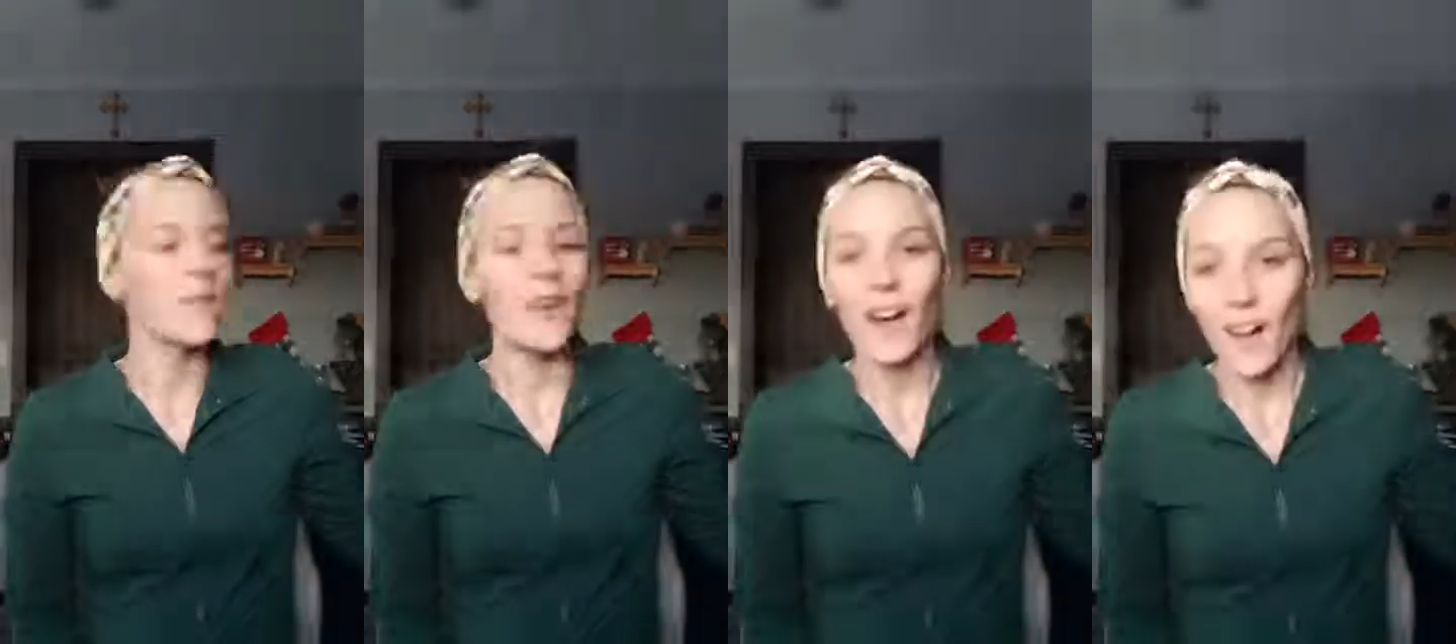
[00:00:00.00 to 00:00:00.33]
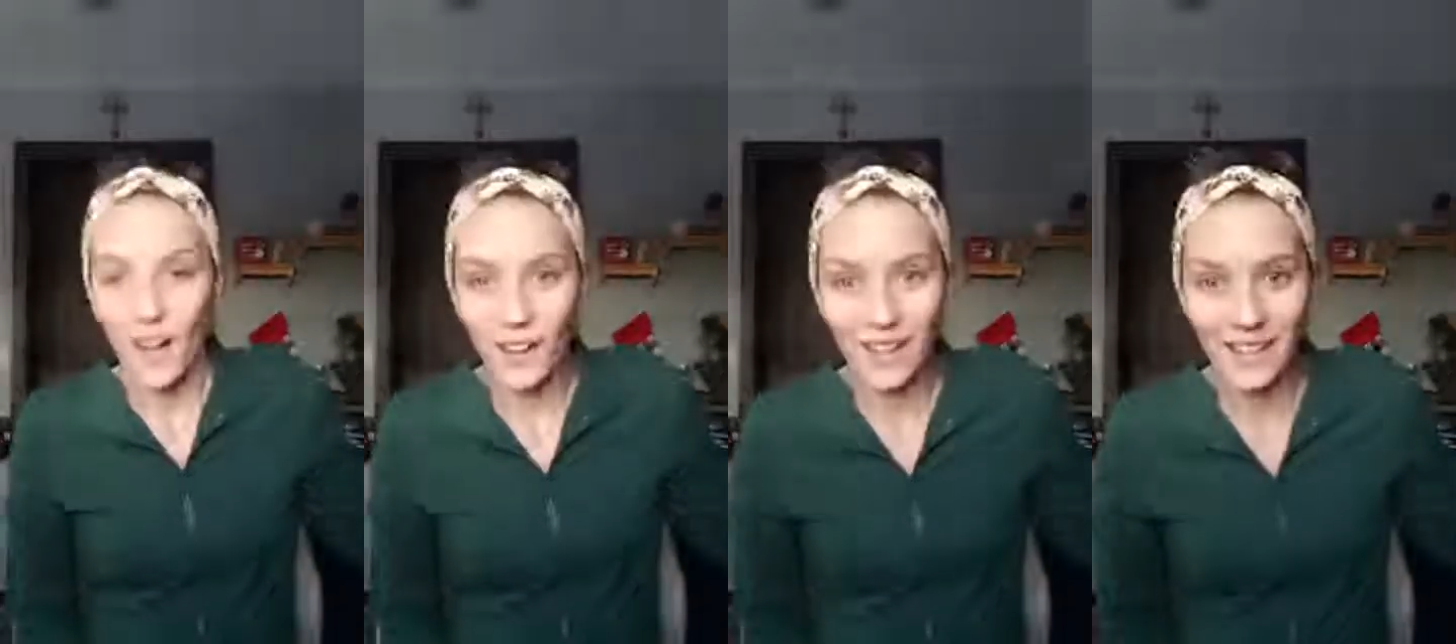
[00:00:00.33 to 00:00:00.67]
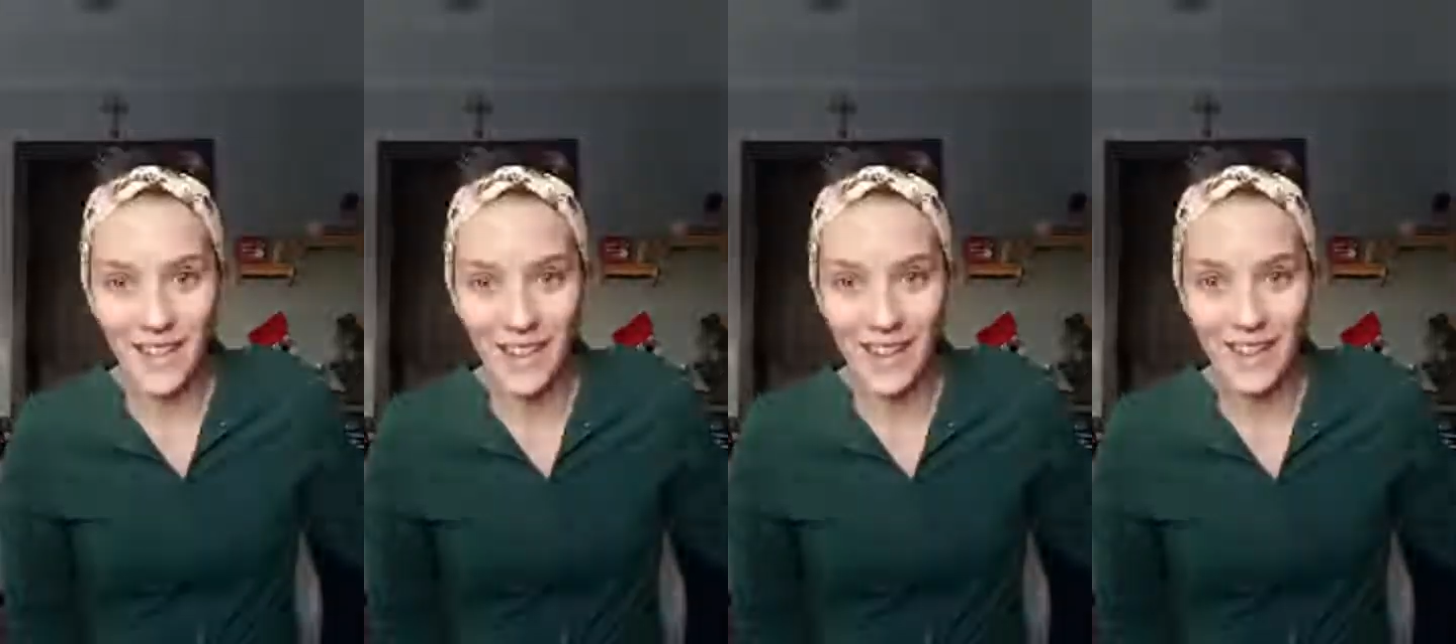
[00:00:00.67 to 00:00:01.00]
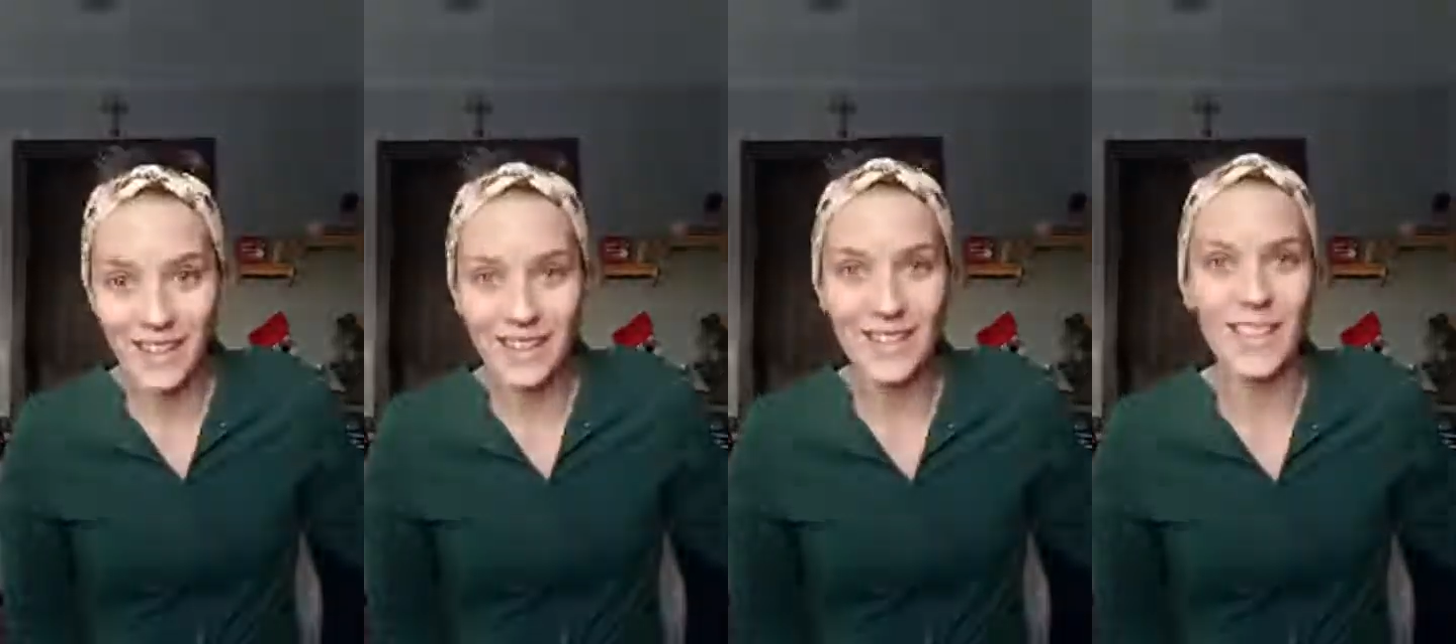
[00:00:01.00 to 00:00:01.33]

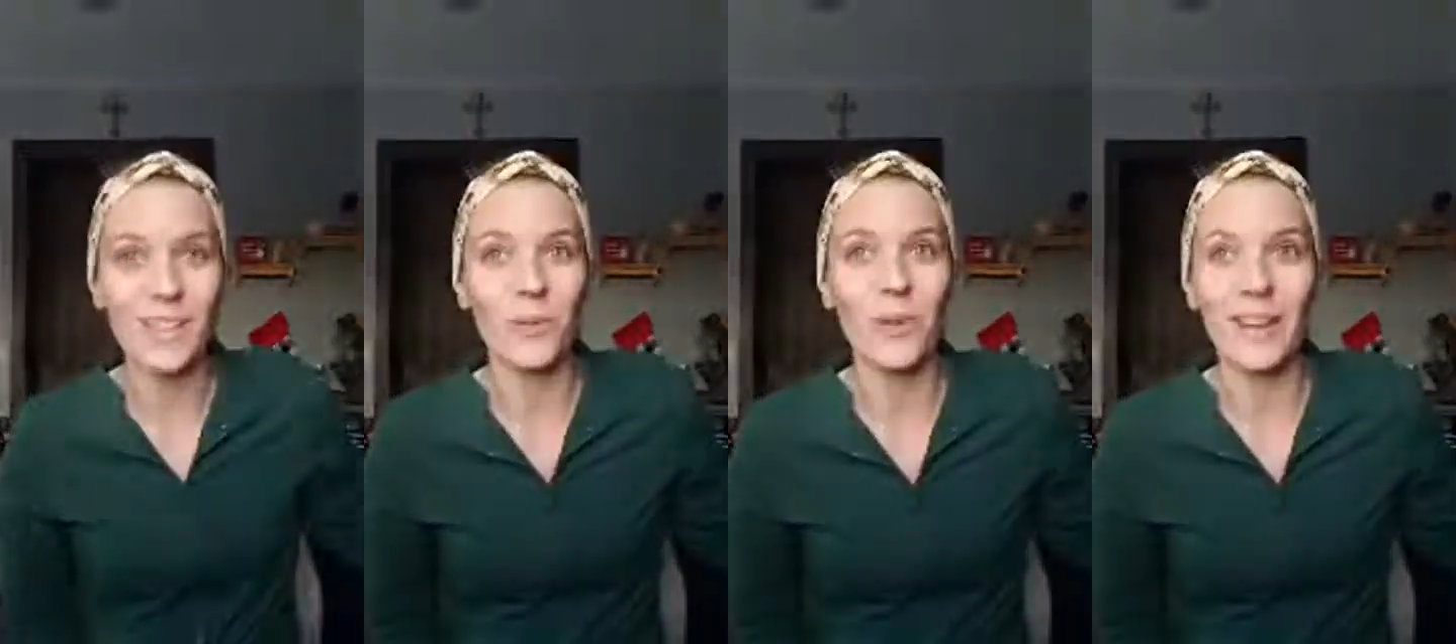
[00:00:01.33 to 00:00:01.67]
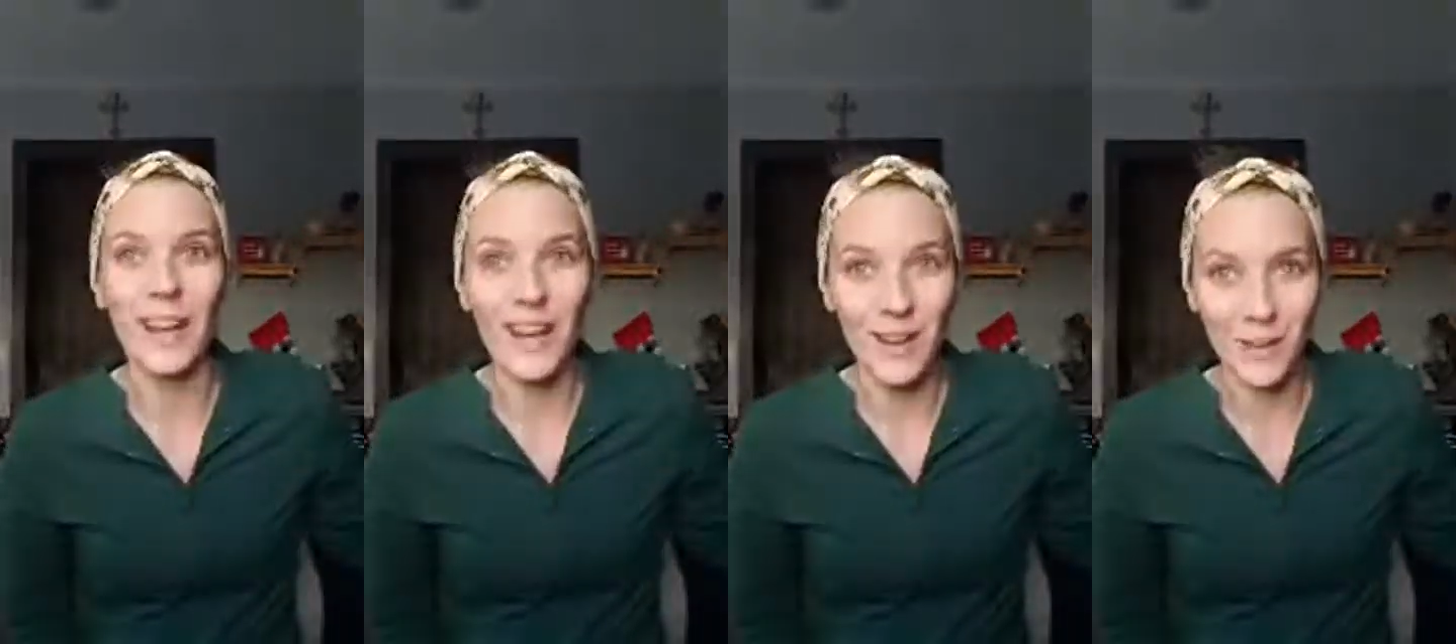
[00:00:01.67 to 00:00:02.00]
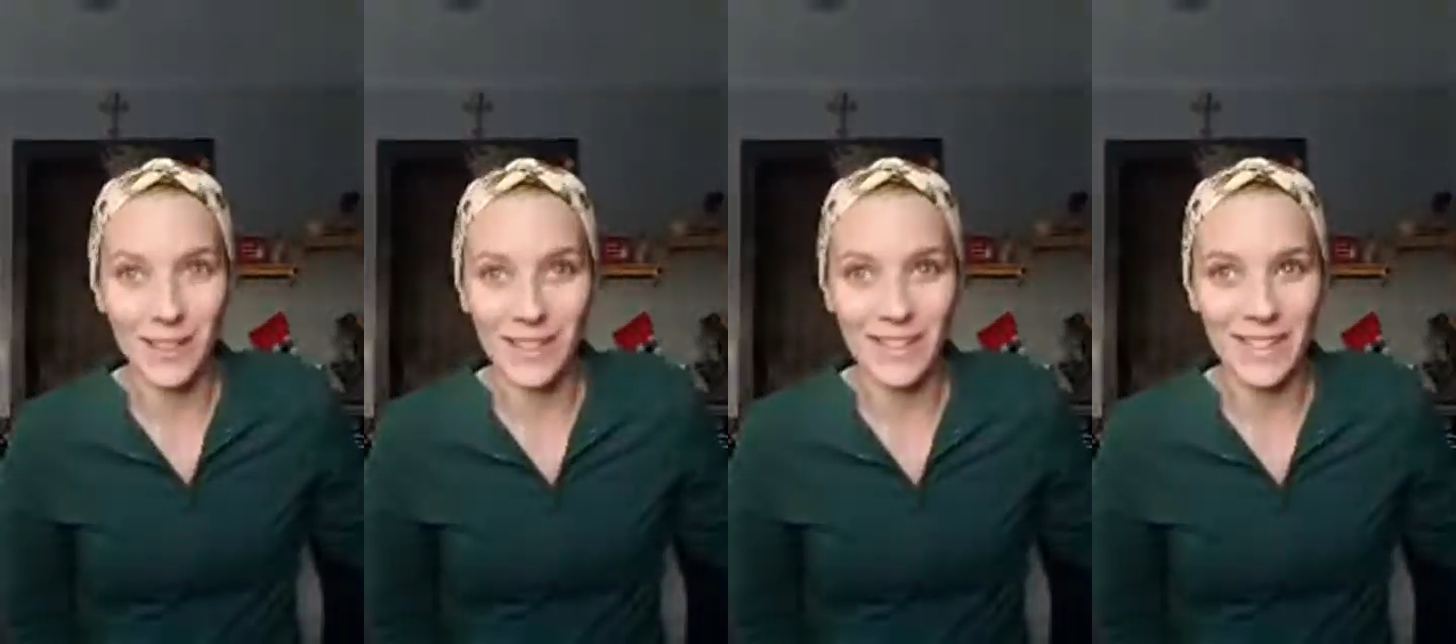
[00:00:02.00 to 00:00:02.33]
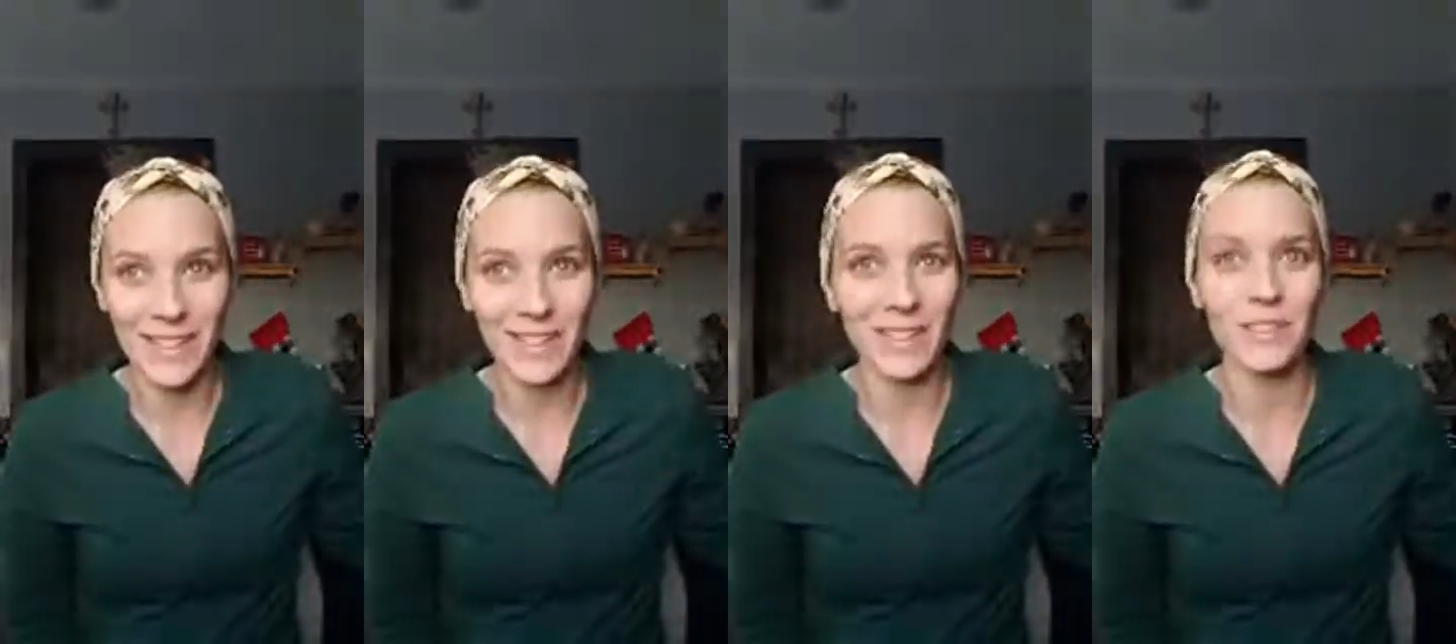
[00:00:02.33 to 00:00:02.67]
holidays, we always
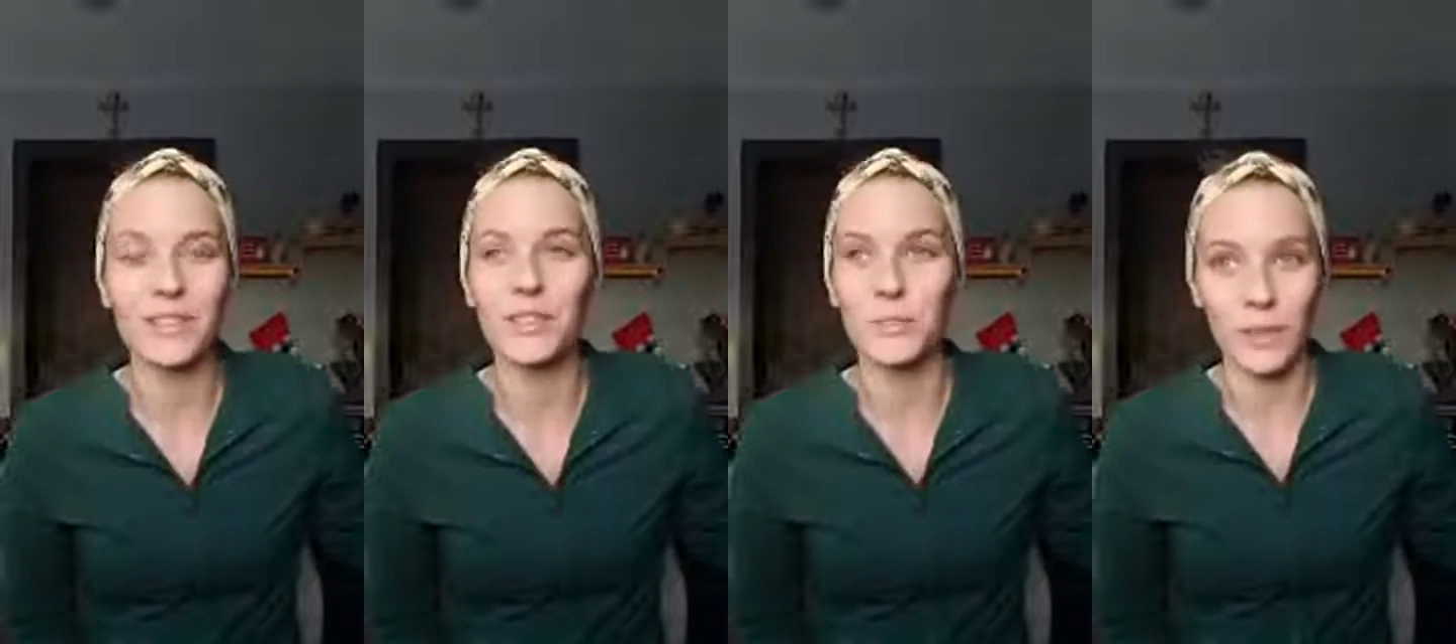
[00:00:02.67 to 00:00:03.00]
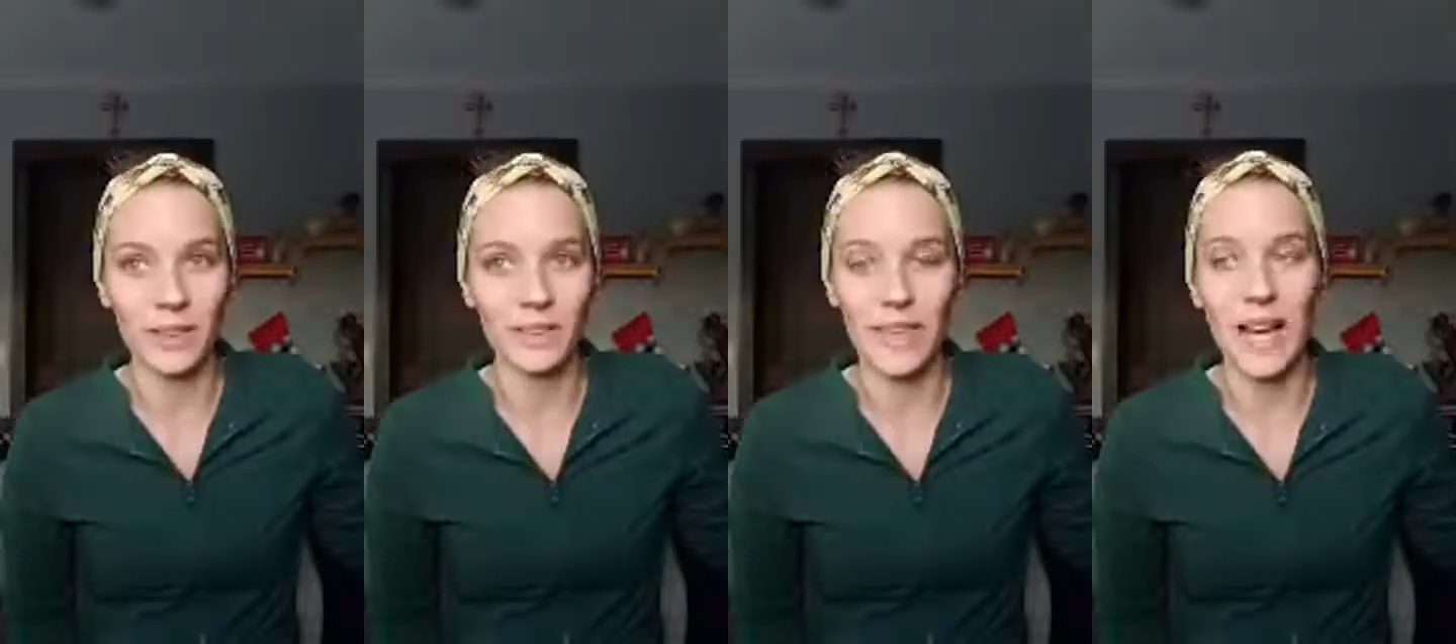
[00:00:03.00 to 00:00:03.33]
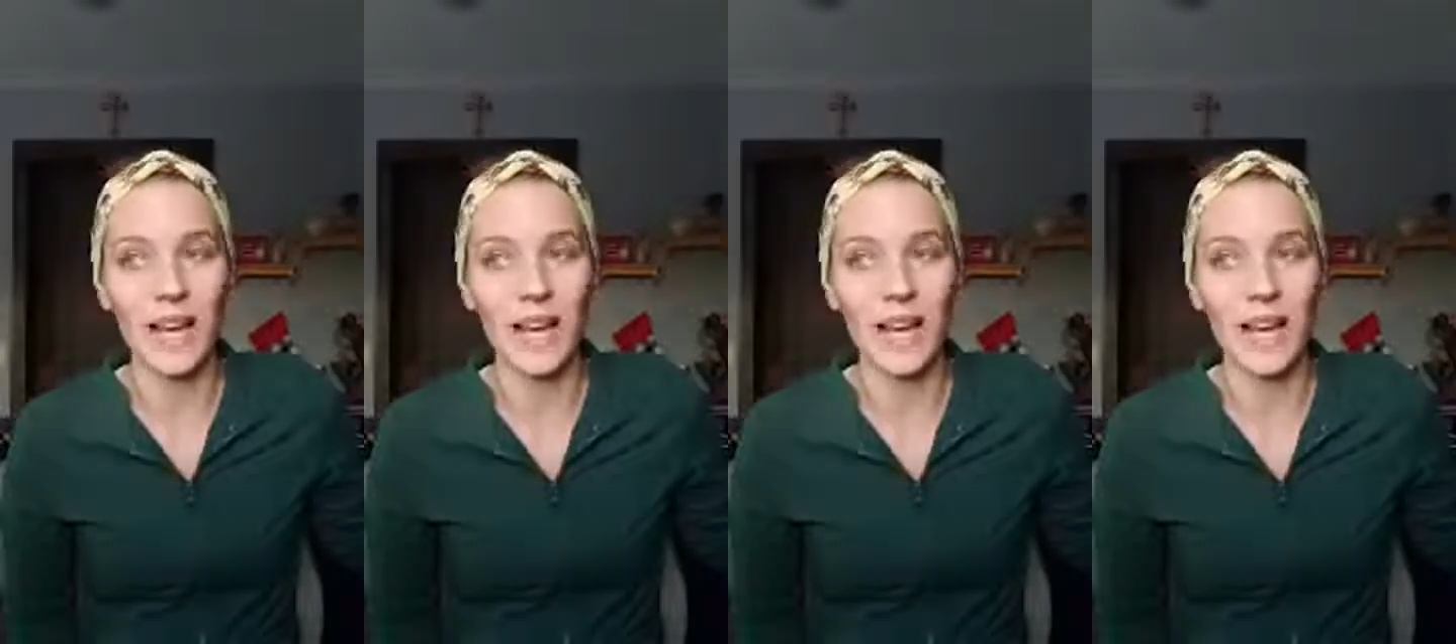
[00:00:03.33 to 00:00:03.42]
think of sweets.